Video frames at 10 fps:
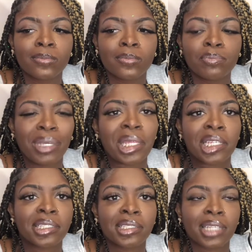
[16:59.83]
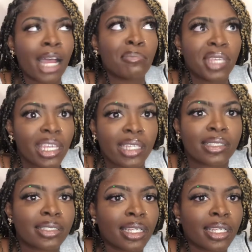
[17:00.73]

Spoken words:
Pissed. I'm pissed.